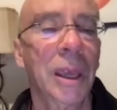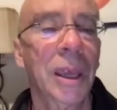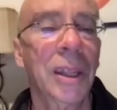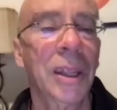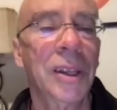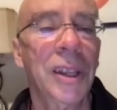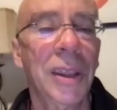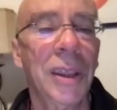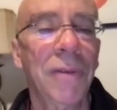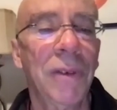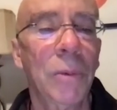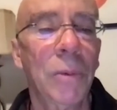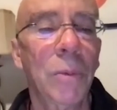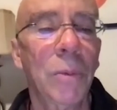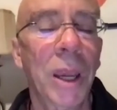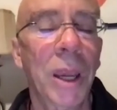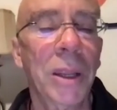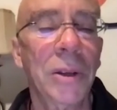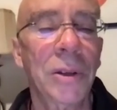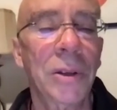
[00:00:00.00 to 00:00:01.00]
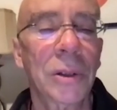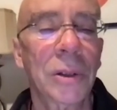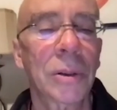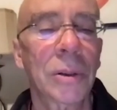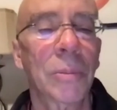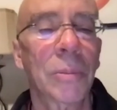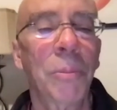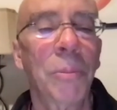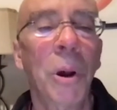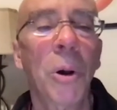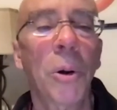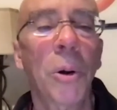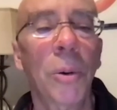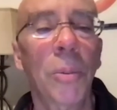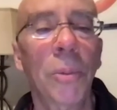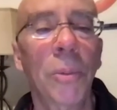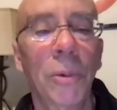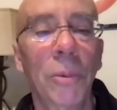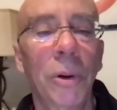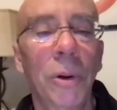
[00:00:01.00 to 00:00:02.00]
a David Whyte
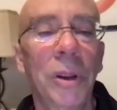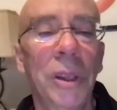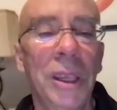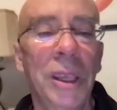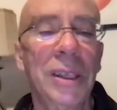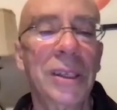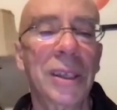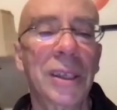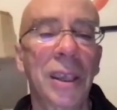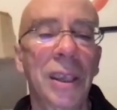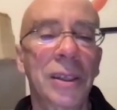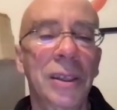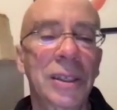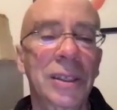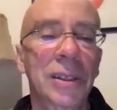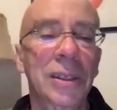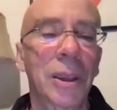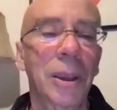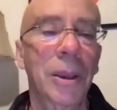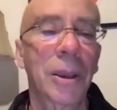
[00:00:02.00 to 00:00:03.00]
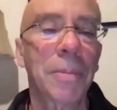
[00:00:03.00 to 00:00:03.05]
poem, where he says,